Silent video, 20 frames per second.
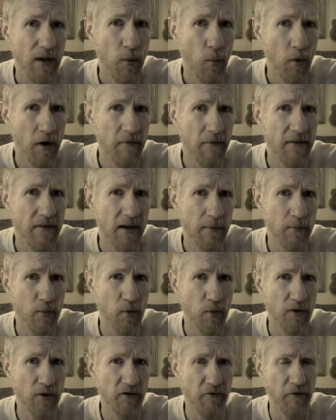One of
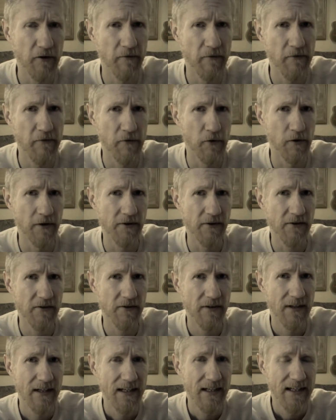them was full of
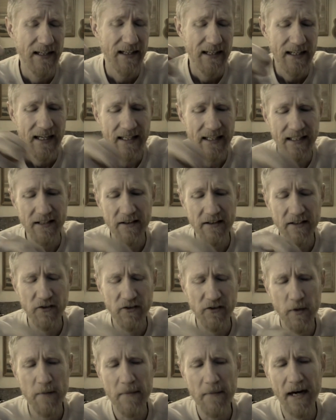thorns. And
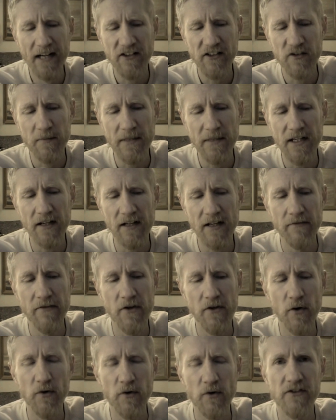this reminds me
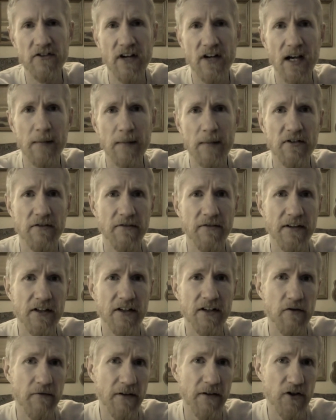of those types of
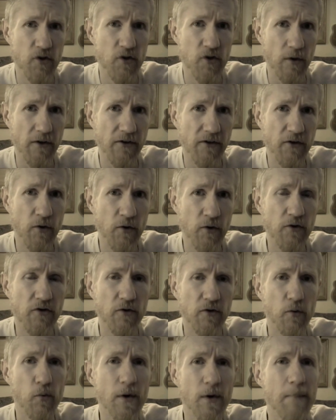individuals
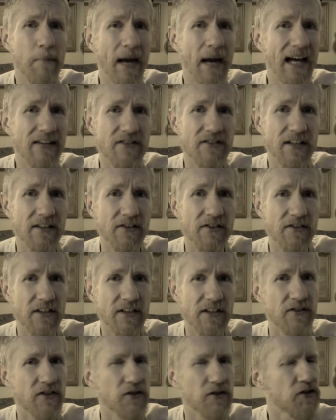whose repentance
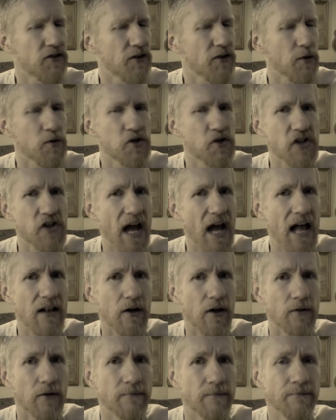is so
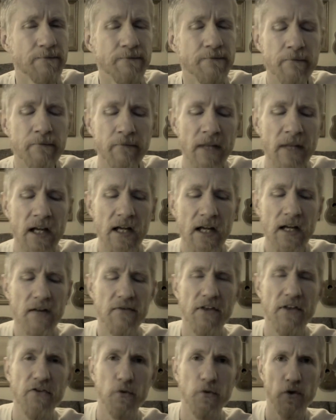shallow
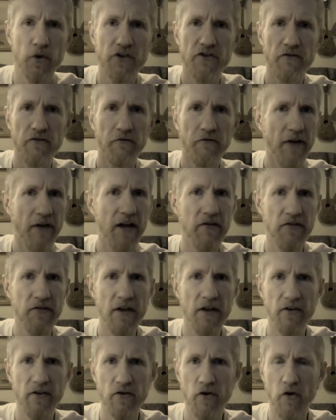that the roots of faith
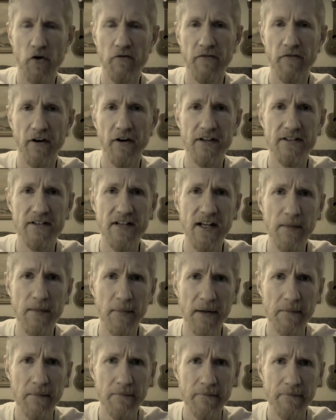never grow very
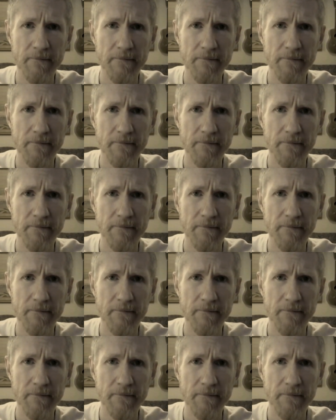deep.